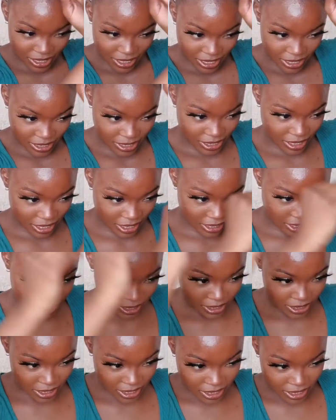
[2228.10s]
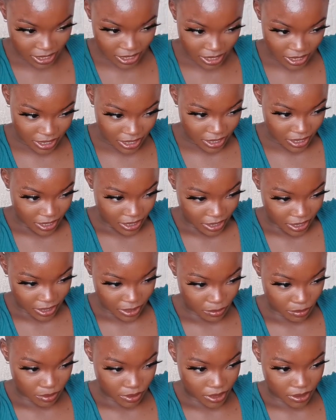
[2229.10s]
things, guys,
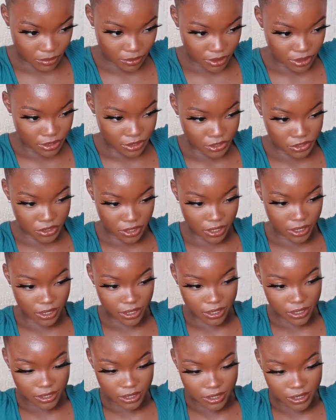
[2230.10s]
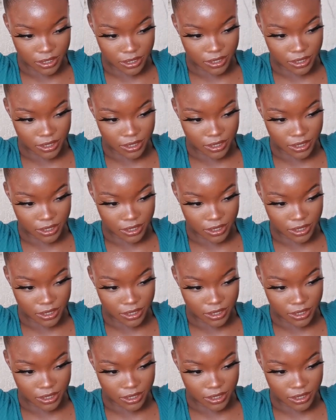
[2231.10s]
but I'm gonna try.